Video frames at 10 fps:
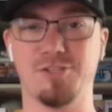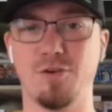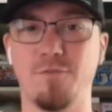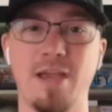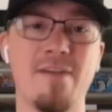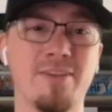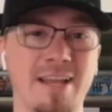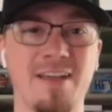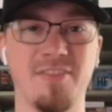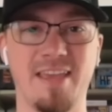so if you haven't
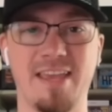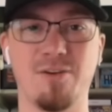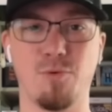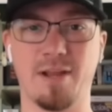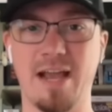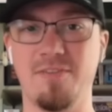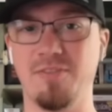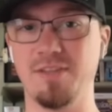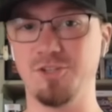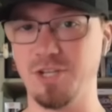gotten the hint or
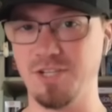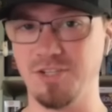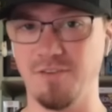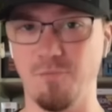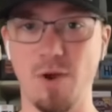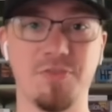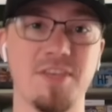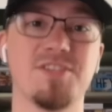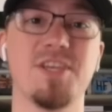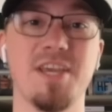gotten the gist of what
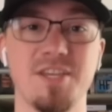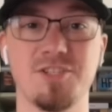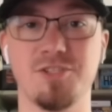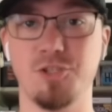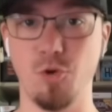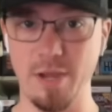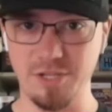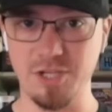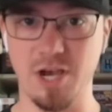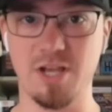this is
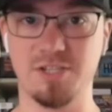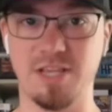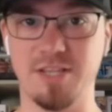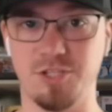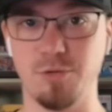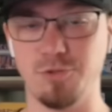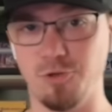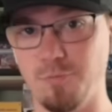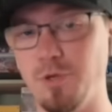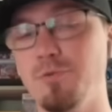doing to us as
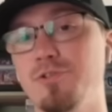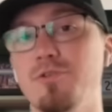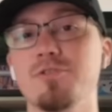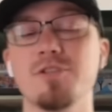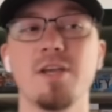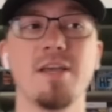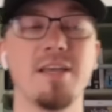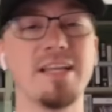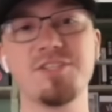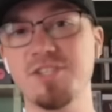YouTube users,
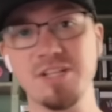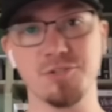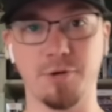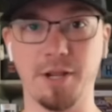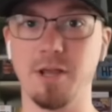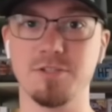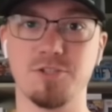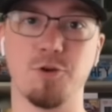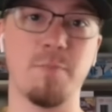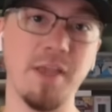it's censoring
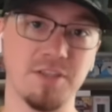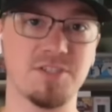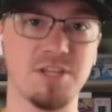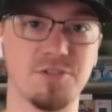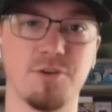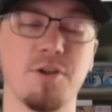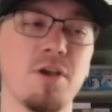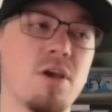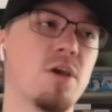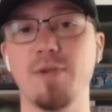us. You're being censored.
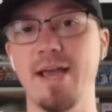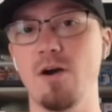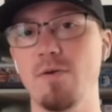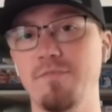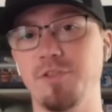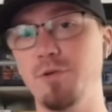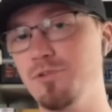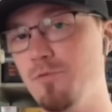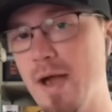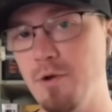So now, if the
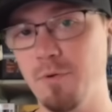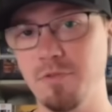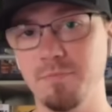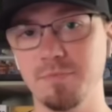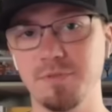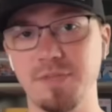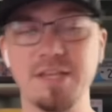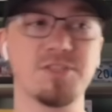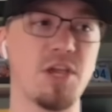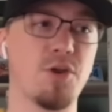YouTube algorithm
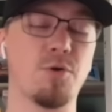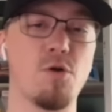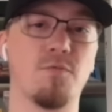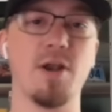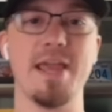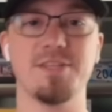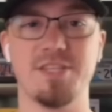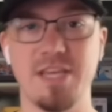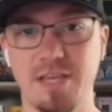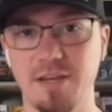thinks that you're over
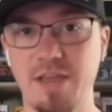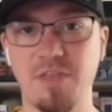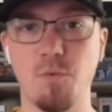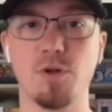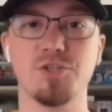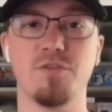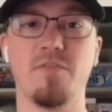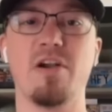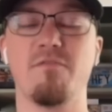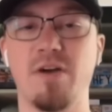18 and they want you to
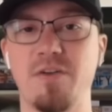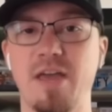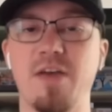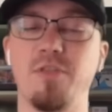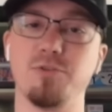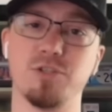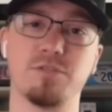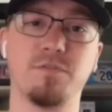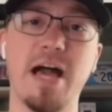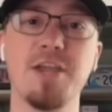verify that, they'll
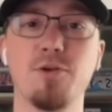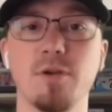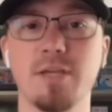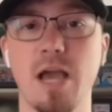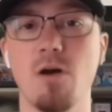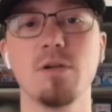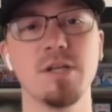just flag your account,